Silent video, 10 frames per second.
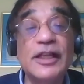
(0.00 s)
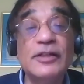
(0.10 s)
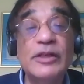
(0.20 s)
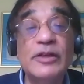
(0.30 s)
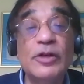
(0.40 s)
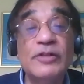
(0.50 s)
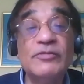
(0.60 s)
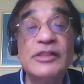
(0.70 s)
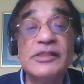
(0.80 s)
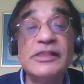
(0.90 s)
that we don't
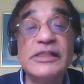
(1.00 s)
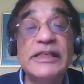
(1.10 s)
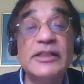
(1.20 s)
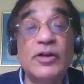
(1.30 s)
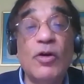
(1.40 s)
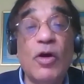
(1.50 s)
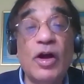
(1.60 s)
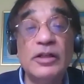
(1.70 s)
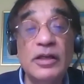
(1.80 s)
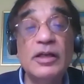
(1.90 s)
even see the
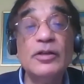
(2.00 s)
God,